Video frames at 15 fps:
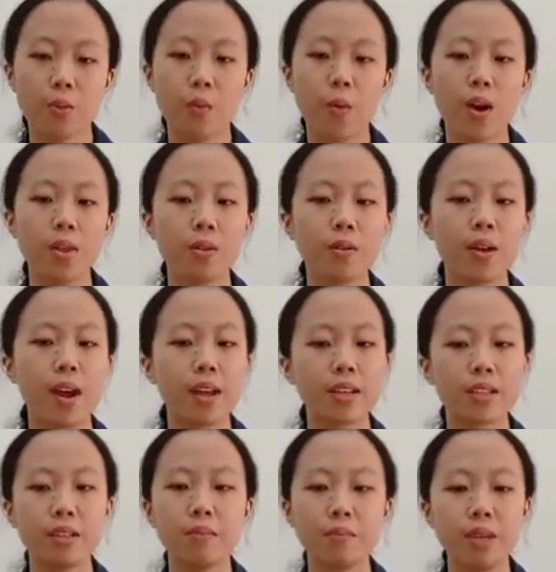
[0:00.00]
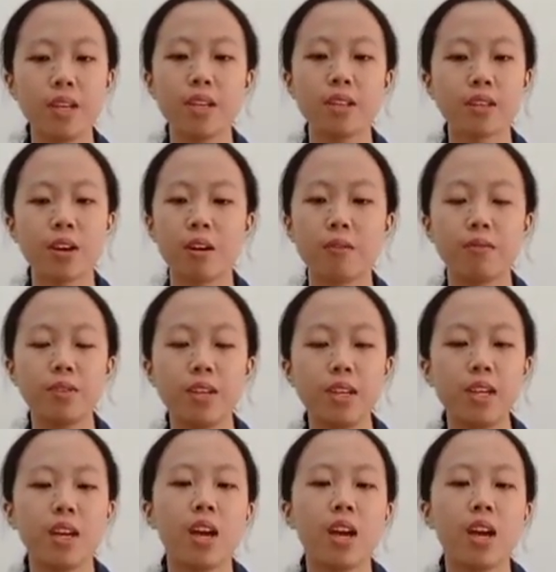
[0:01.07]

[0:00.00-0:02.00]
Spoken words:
whether as the means of the